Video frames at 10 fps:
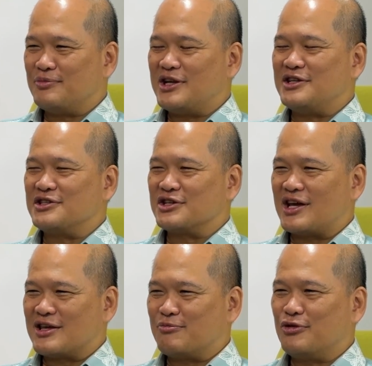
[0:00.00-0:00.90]
made a decision
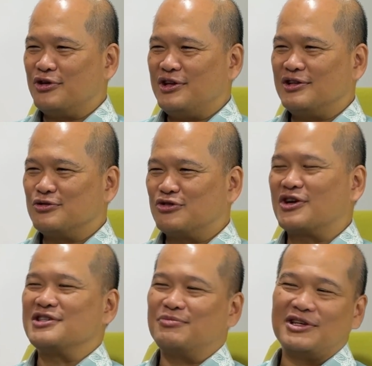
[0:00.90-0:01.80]
at that point to
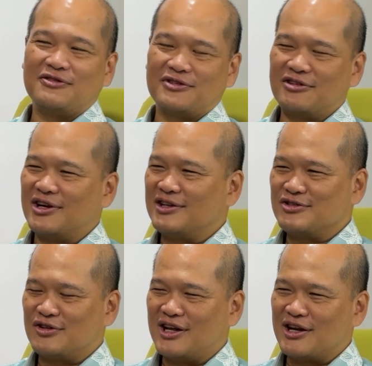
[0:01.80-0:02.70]
try something different, right?
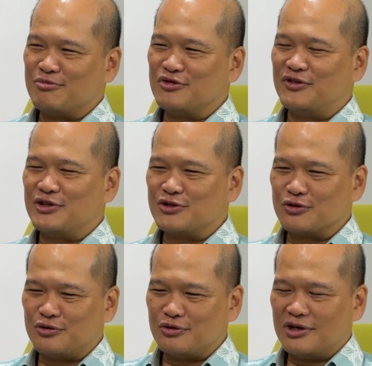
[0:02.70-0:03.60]
So then I moved into